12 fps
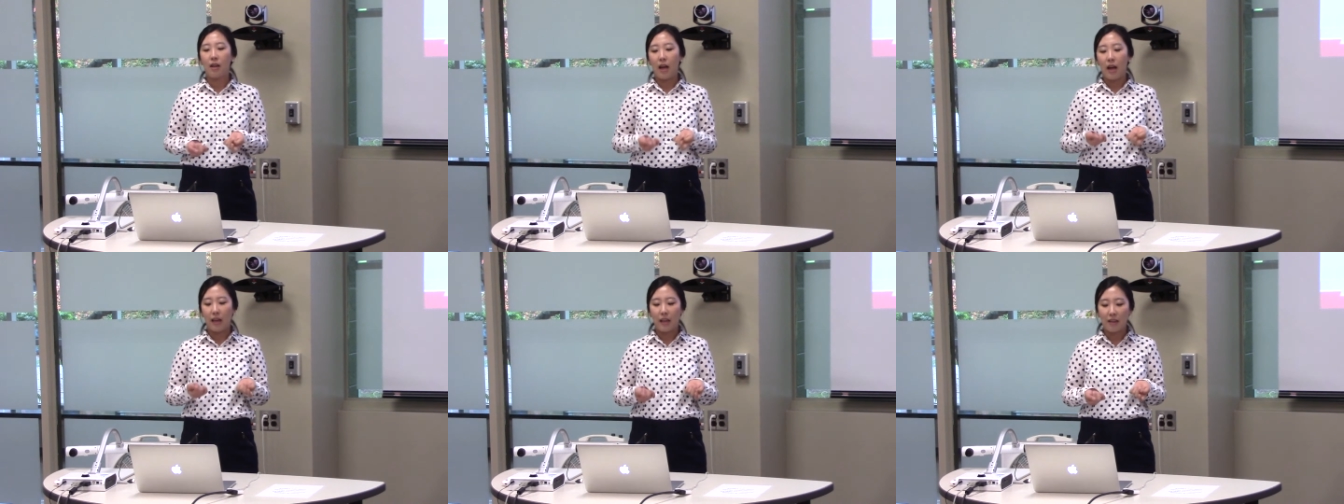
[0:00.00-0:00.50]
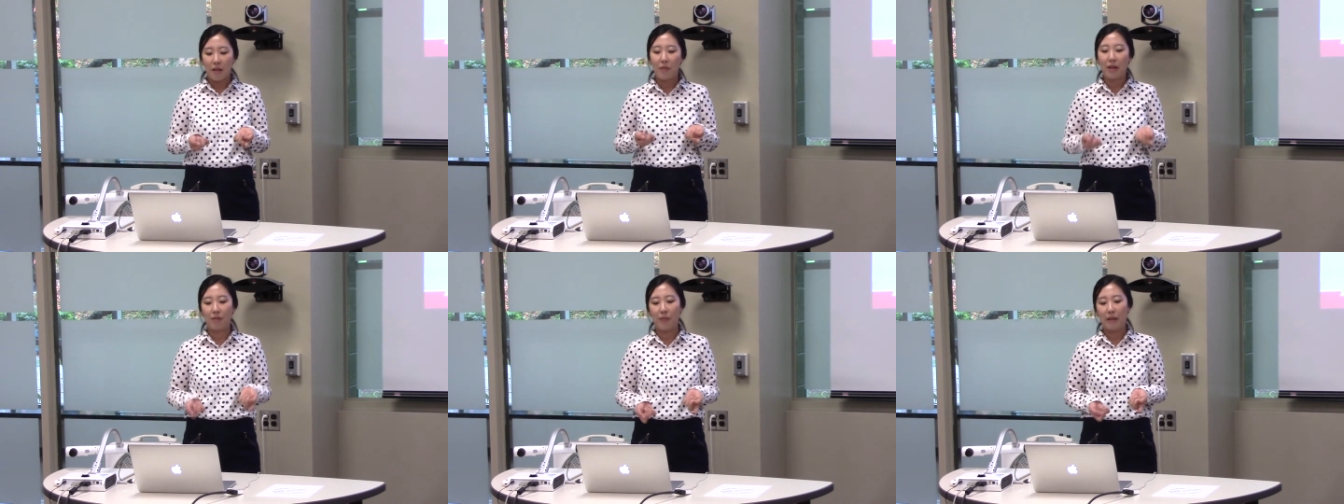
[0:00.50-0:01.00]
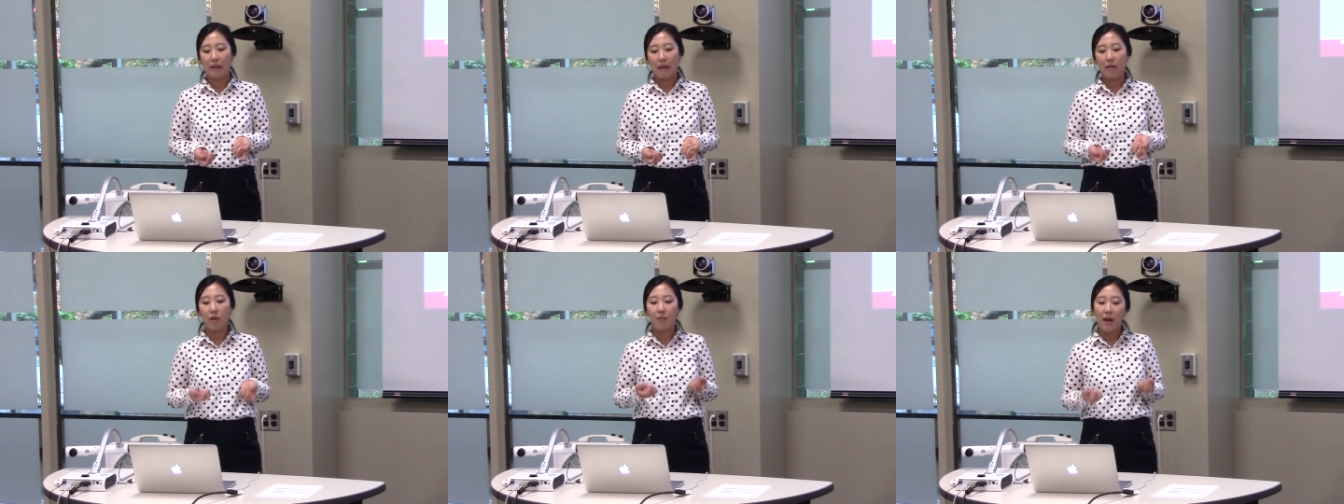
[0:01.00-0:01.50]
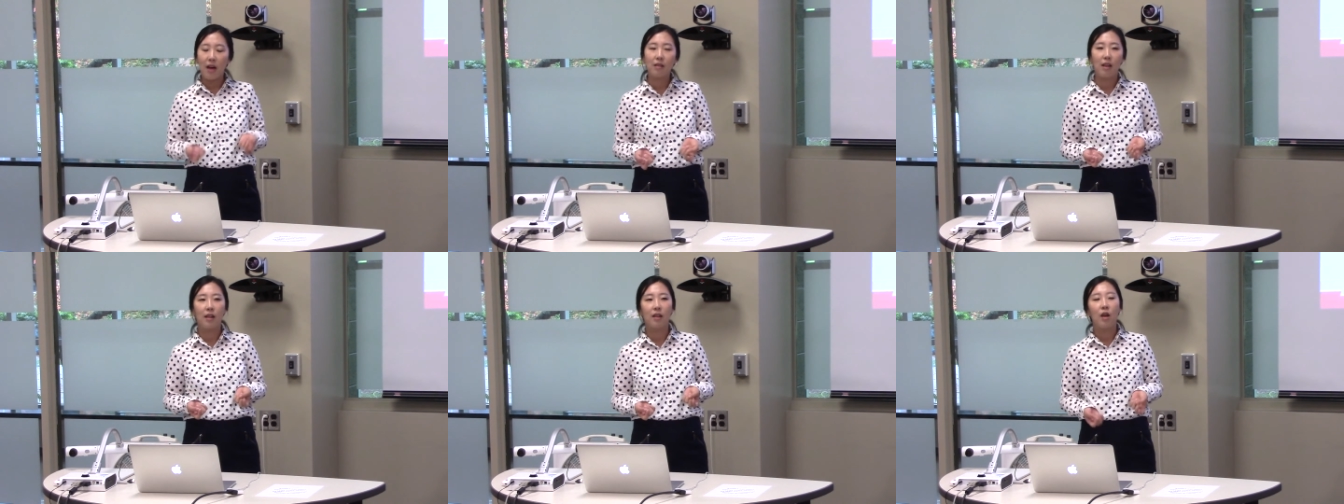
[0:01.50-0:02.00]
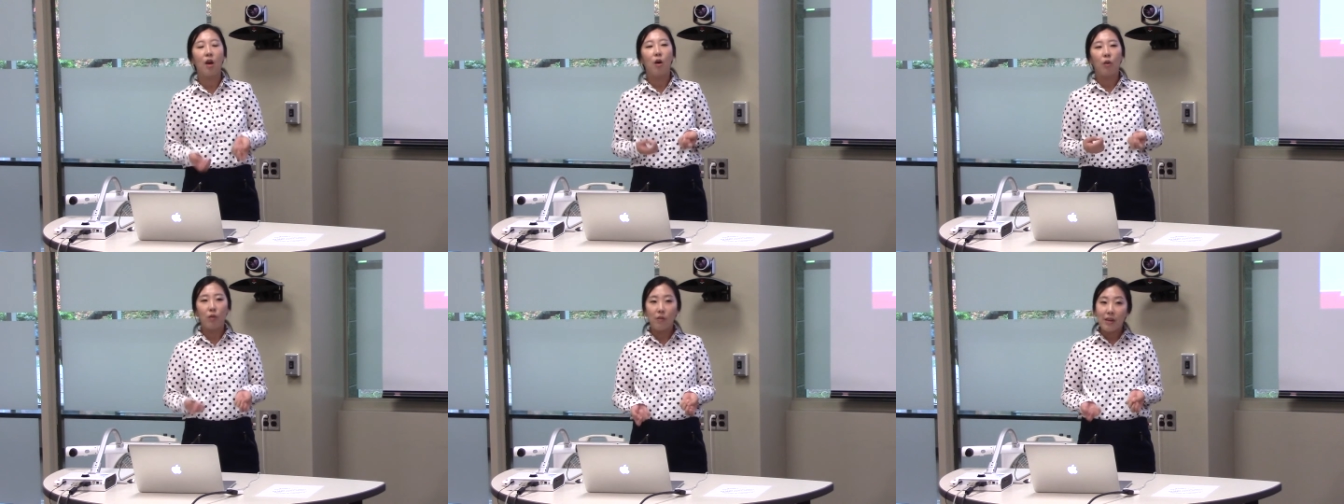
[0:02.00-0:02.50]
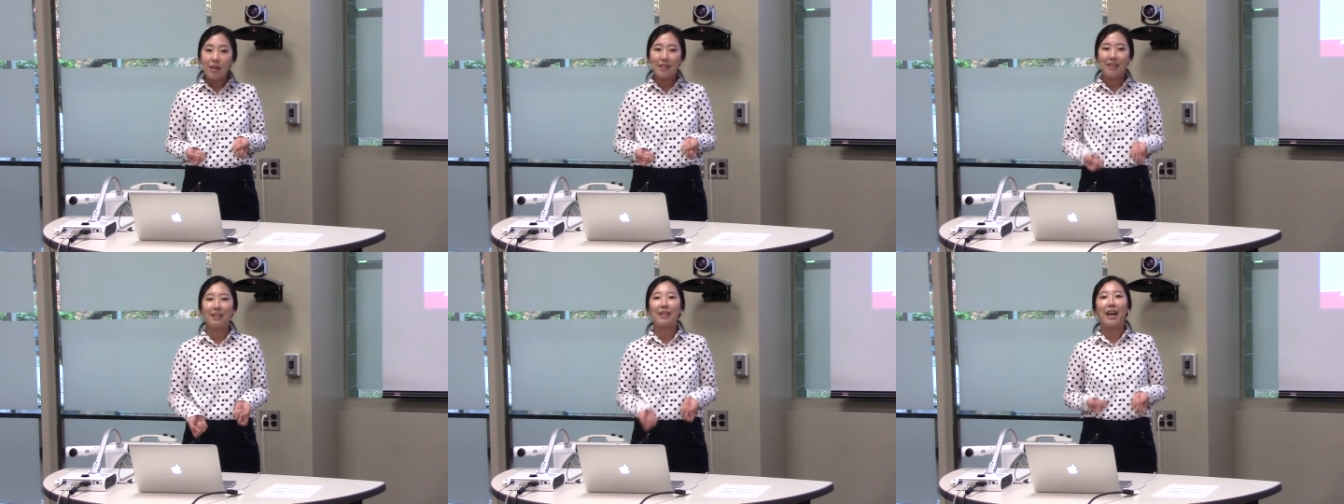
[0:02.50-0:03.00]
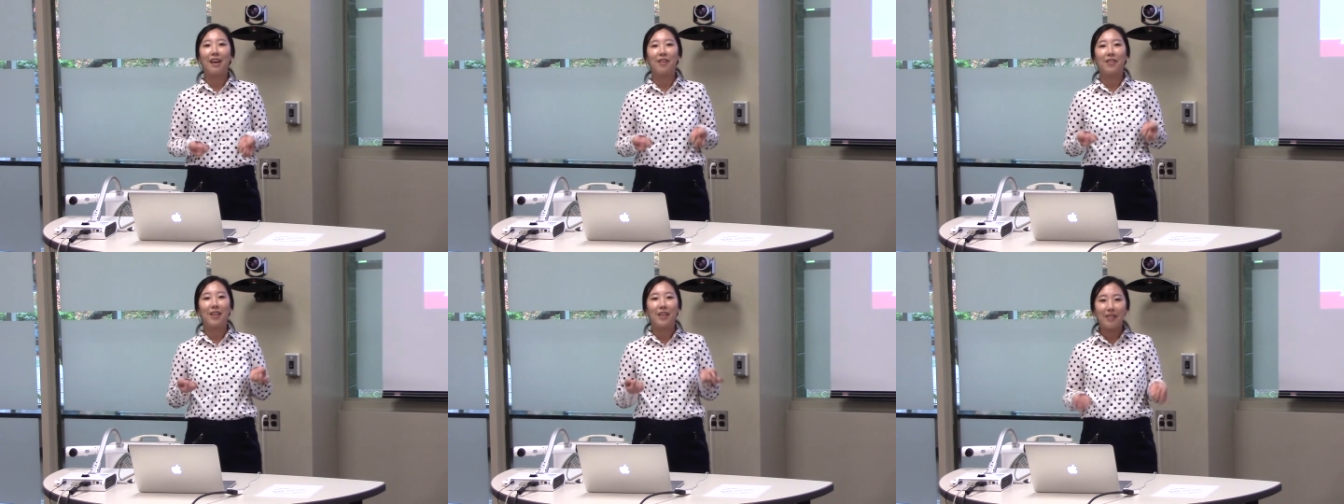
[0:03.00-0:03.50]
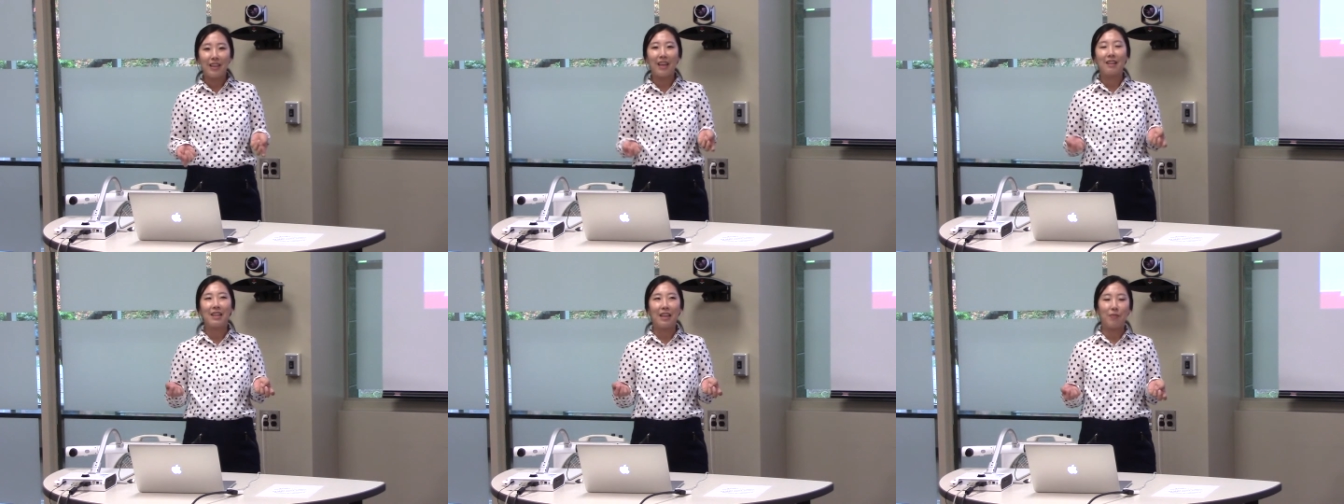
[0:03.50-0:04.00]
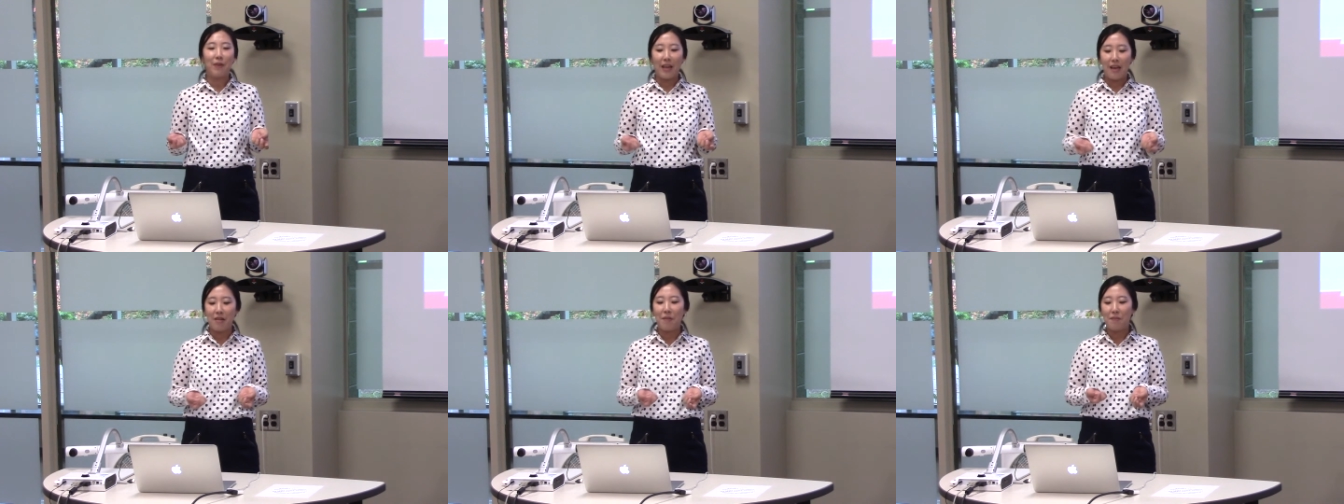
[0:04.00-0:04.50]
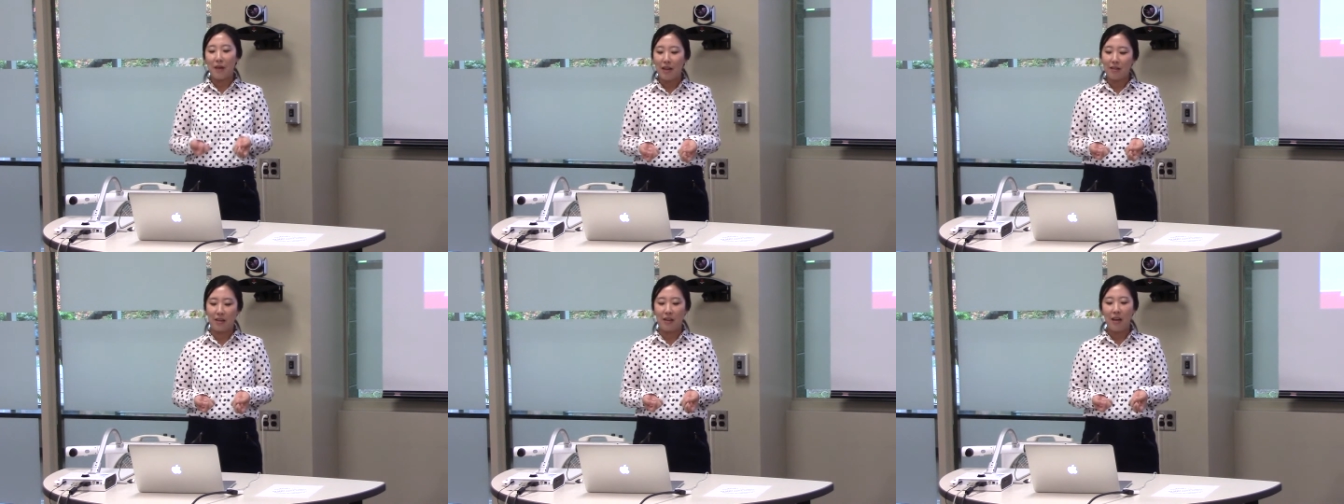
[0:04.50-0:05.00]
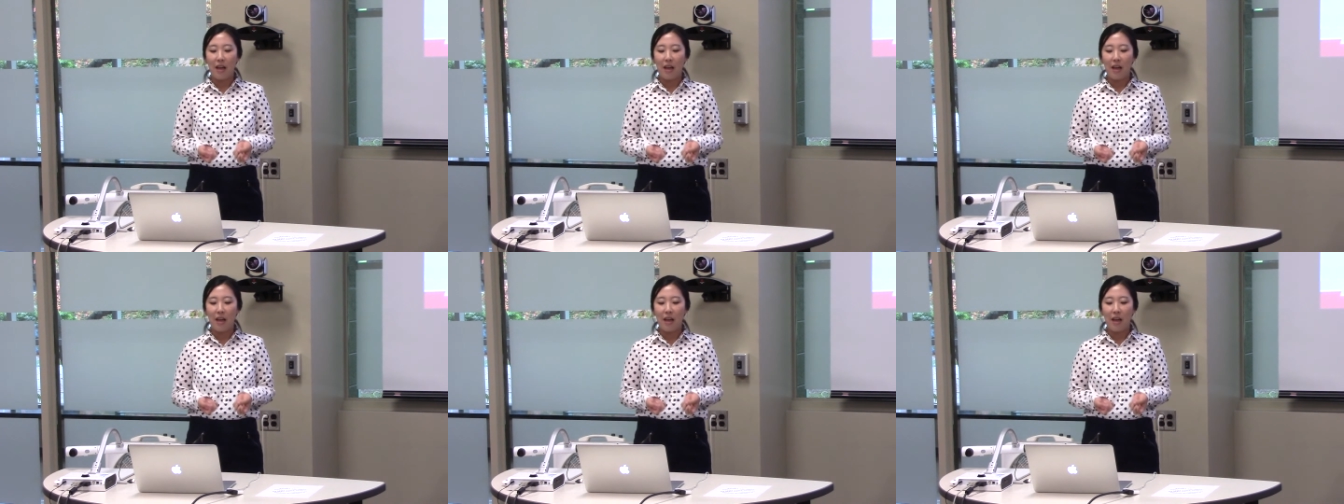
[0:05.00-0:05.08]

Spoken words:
item response theory model or the diagnostic classification model.